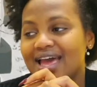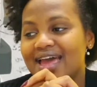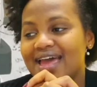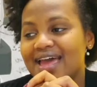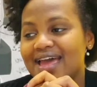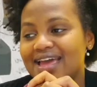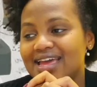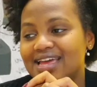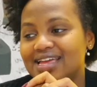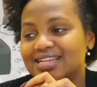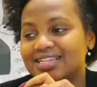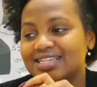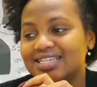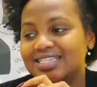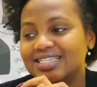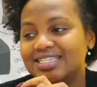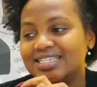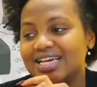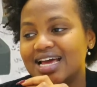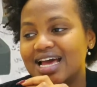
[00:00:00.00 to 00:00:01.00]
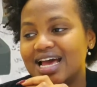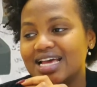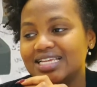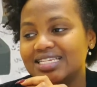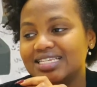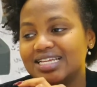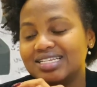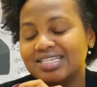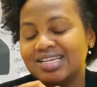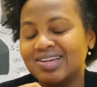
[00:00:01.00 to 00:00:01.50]
And I
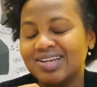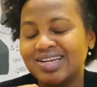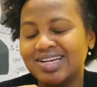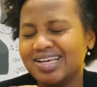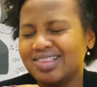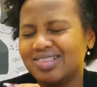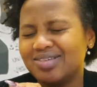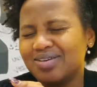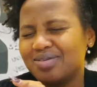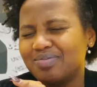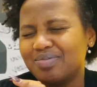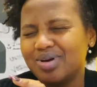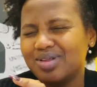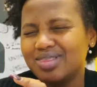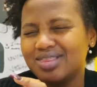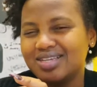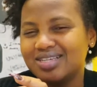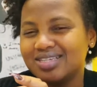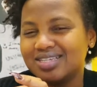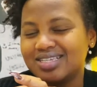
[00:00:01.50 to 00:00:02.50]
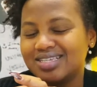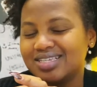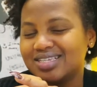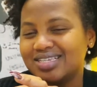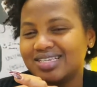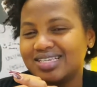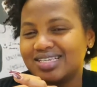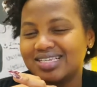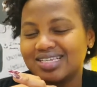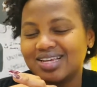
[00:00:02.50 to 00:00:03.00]
sat down and I thought about this
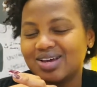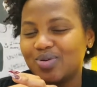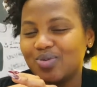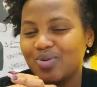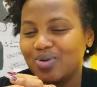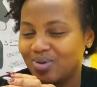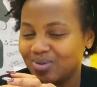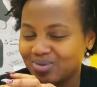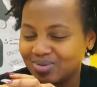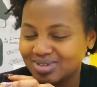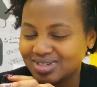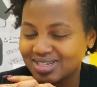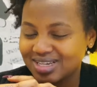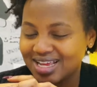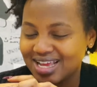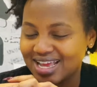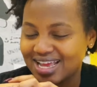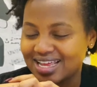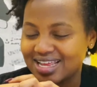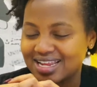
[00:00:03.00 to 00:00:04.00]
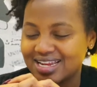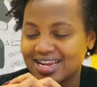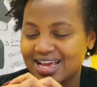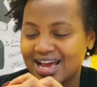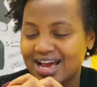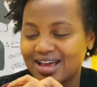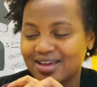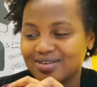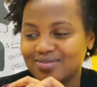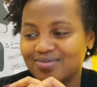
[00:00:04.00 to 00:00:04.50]
quote and
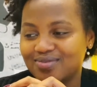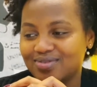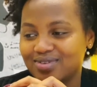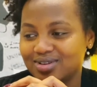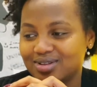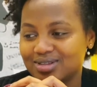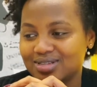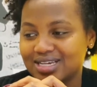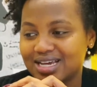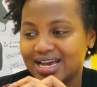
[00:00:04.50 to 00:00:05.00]
I felt